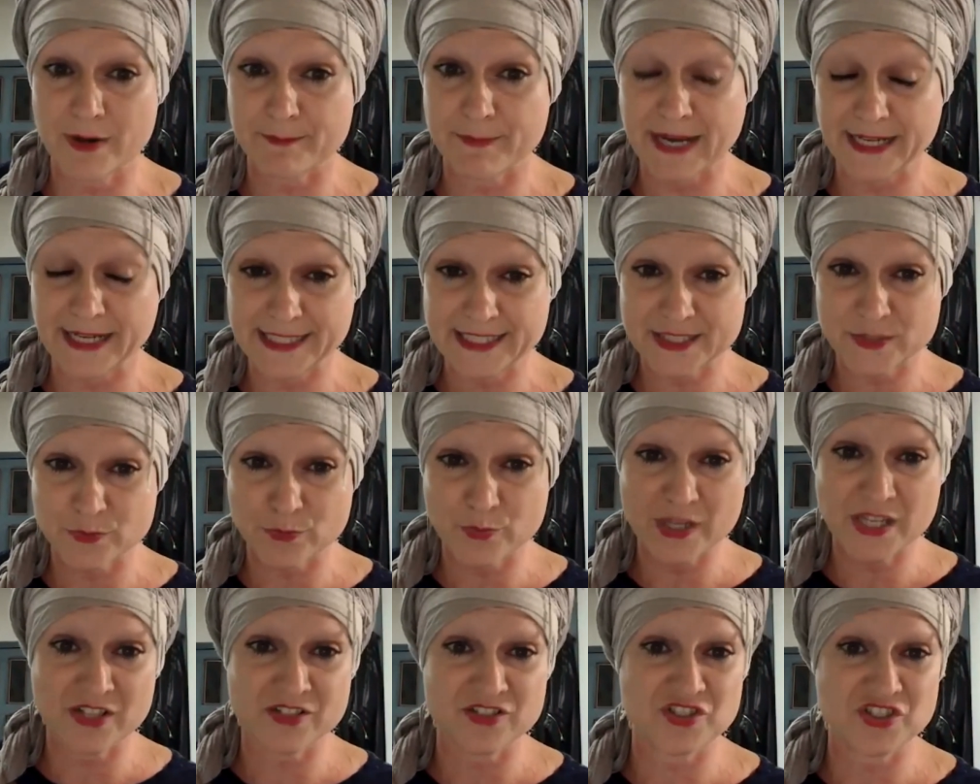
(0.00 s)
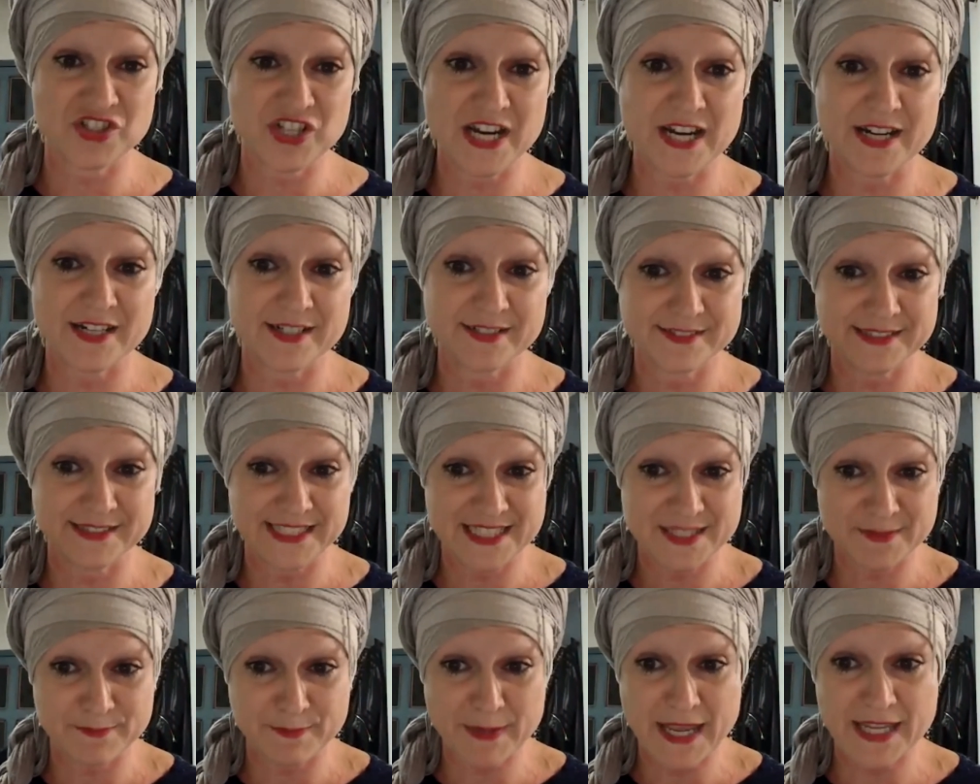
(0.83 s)
bodies, we can share the
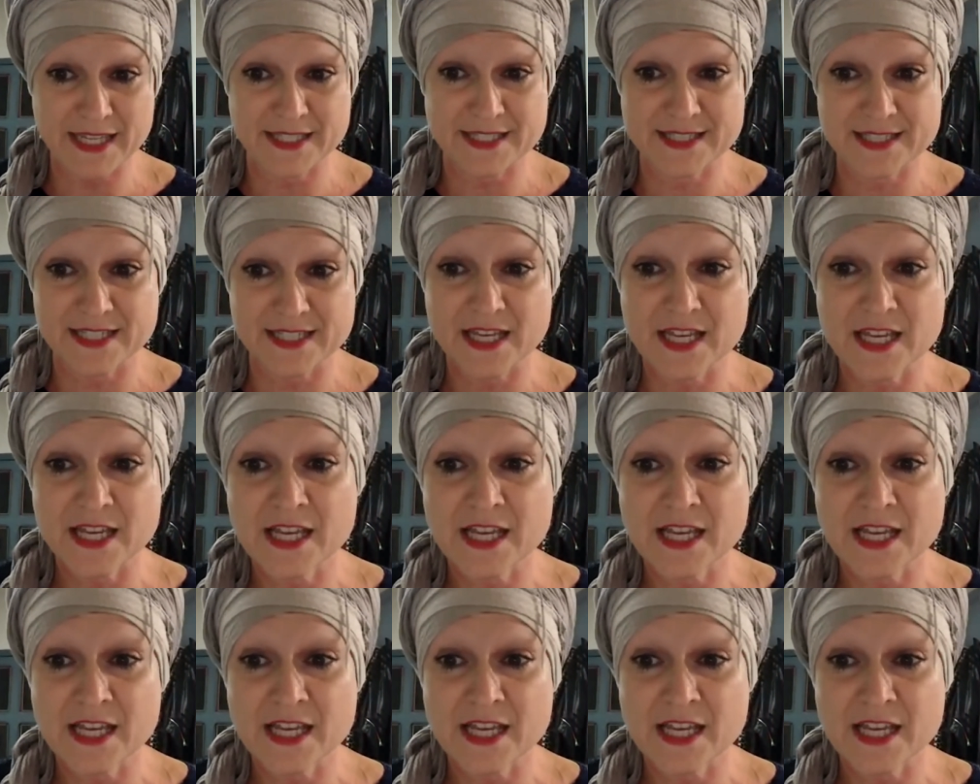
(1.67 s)
space.